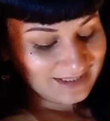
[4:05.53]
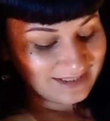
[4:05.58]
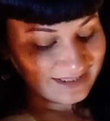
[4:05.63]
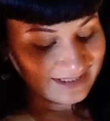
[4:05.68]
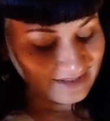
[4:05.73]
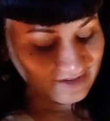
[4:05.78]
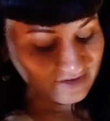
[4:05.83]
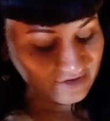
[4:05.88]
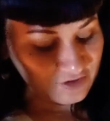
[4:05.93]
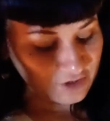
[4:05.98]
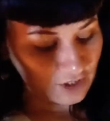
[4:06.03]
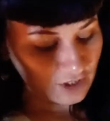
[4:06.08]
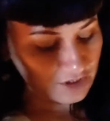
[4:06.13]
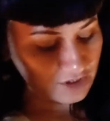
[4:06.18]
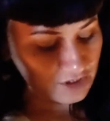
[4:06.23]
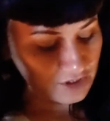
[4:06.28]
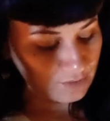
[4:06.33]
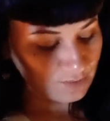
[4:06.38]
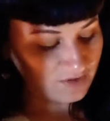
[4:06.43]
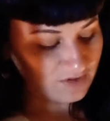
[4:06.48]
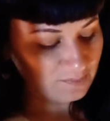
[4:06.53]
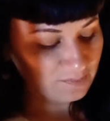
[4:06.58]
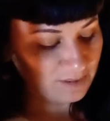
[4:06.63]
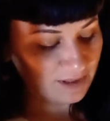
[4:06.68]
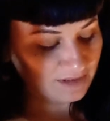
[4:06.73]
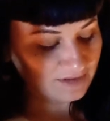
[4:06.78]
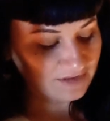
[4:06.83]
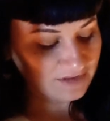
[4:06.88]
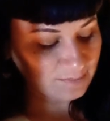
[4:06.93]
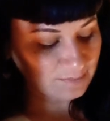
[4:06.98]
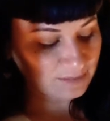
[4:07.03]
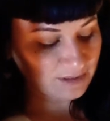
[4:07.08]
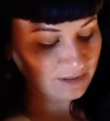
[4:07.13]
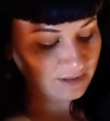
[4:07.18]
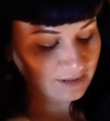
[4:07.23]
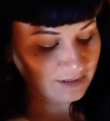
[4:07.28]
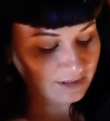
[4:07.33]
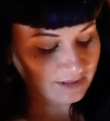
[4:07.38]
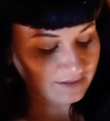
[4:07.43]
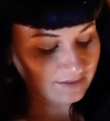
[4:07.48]
discharging
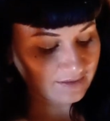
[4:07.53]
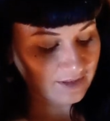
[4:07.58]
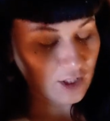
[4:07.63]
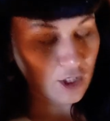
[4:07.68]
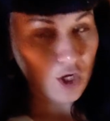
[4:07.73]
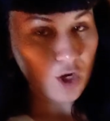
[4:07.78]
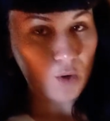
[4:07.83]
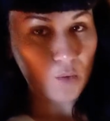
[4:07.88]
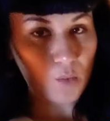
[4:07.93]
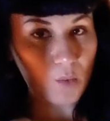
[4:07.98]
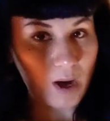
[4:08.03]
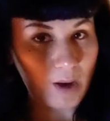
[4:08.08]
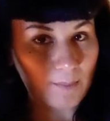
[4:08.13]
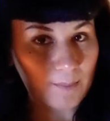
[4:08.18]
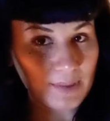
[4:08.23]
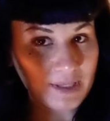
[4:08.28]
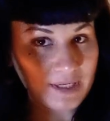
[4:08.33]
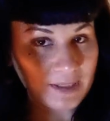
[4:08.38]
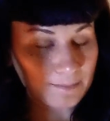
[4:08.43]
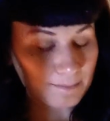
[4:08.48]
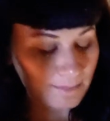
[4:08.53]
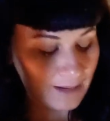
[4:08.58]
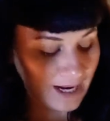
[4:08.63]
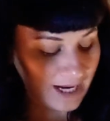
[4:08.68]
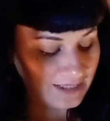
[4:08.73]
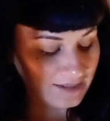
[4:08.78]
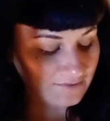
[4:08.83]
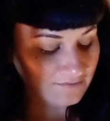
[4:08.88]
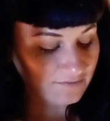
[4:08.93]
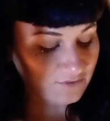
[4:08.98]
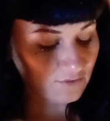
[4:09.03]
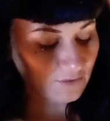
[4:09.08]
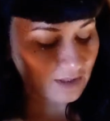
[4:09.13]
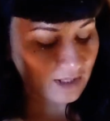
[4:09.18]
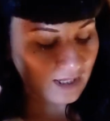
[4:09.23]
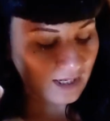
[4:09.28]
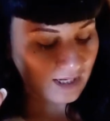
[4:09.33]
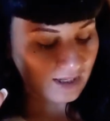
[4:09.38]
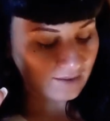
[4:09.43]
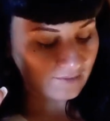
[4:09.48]
responsibilities while being mindful
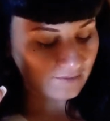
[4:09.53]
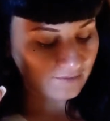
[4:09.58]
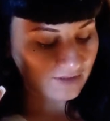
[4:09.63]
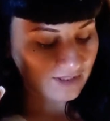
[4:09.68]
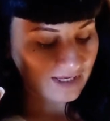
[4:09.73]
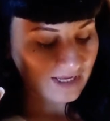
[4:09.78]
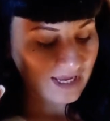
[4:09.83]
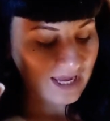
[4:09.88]
of